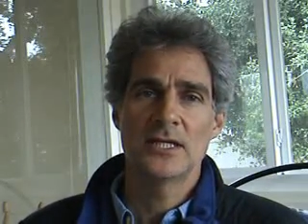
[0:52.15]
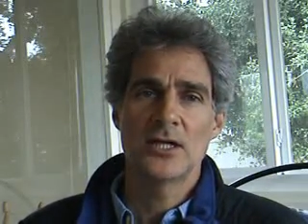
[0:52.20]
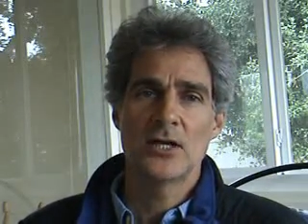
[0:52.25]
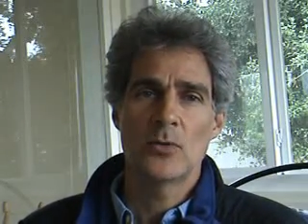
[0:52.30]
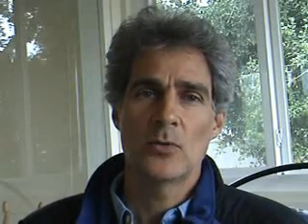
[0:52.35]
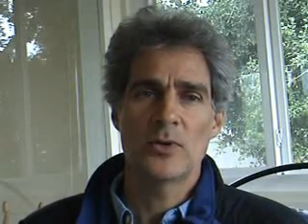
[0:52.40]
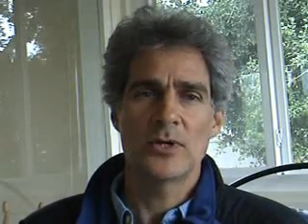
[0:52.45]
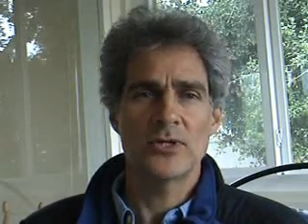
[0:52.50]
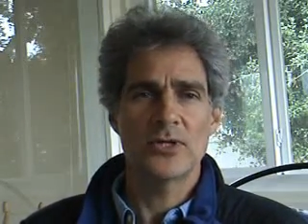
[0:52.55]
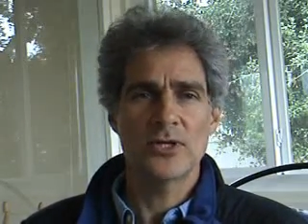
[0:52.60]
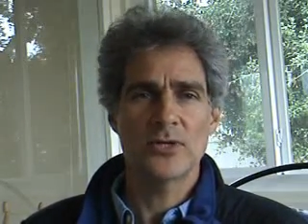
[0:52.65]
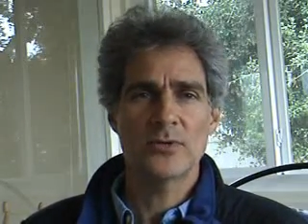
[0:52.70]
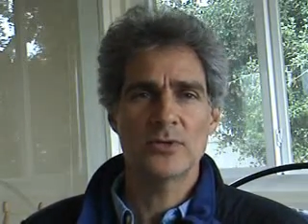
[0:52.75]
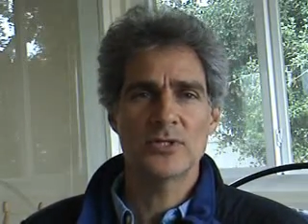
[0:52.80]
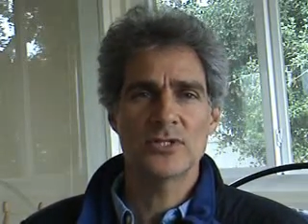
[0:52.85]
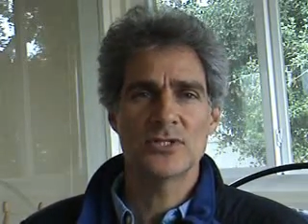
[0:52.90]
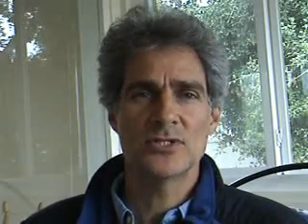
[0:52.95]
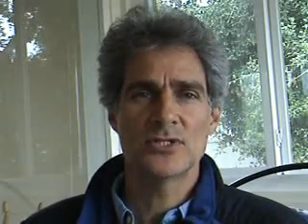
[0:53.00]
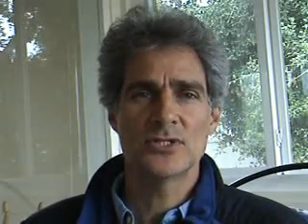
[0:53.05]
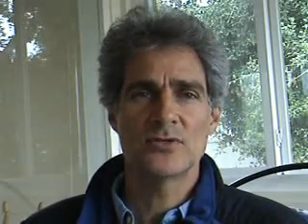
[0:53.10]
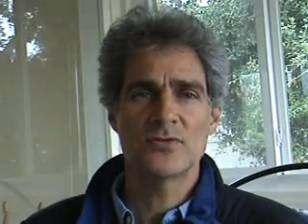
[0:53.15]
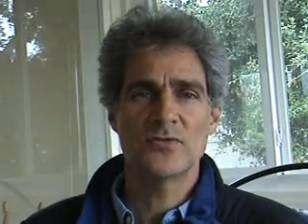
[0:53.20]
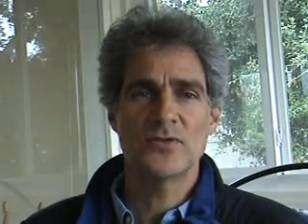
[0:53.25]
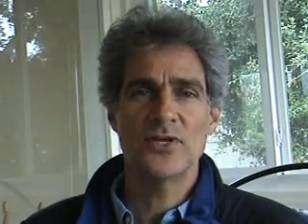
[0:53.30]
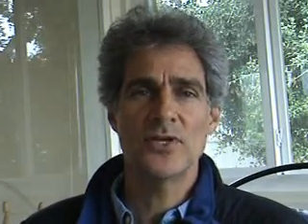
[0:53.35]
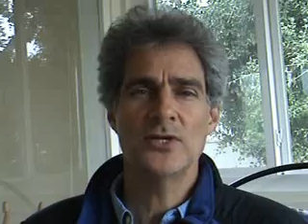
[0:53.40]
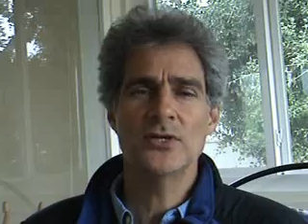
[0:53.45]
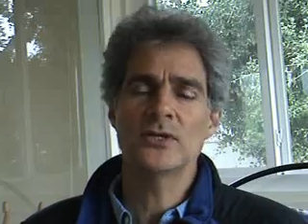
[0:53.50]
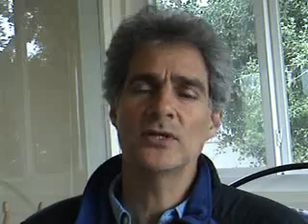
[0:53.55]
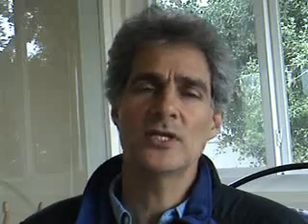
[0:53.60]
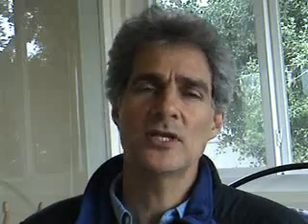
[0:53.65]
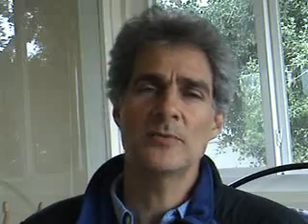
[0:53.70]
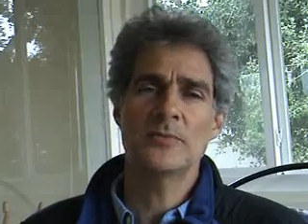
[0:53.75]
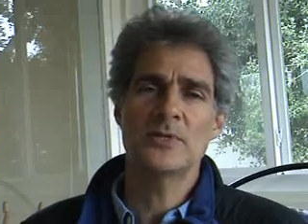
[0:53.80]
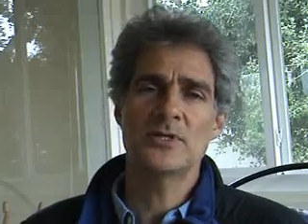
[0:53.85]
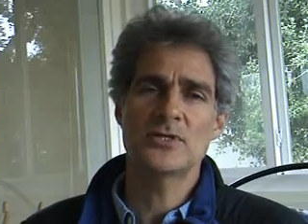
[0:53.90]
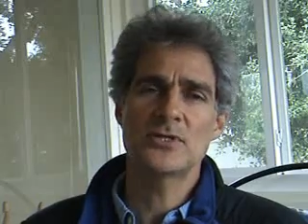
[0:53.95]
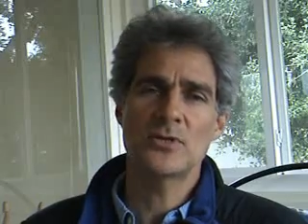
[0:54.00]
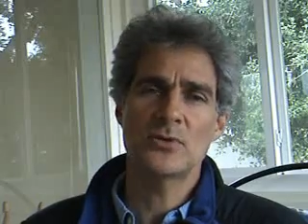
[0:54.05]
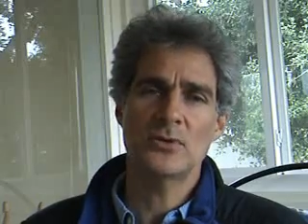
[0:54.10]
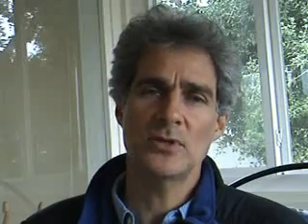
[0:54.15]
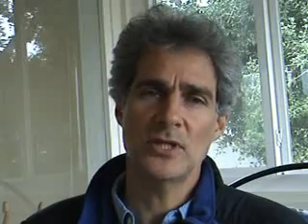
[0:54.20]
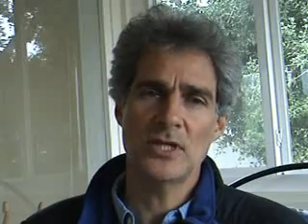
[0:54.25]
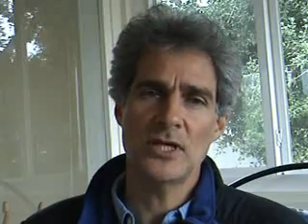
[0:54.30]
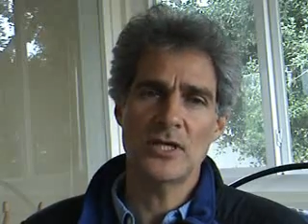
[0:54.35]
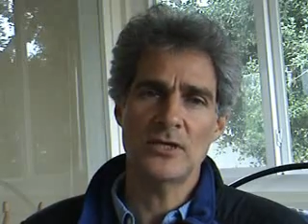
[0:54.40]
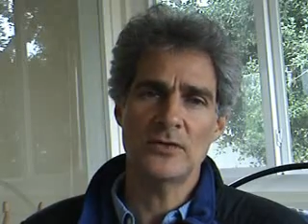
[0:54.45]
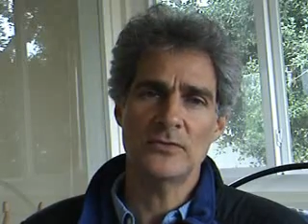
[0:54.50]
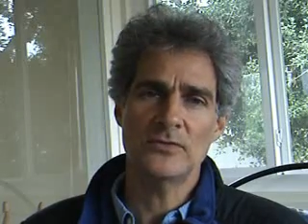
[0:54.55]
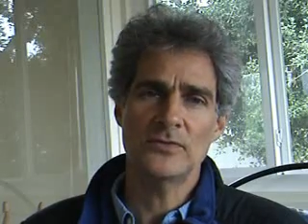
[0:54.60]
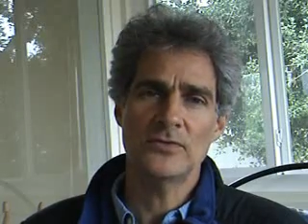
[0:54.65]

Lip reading: where there is fear, let me so love.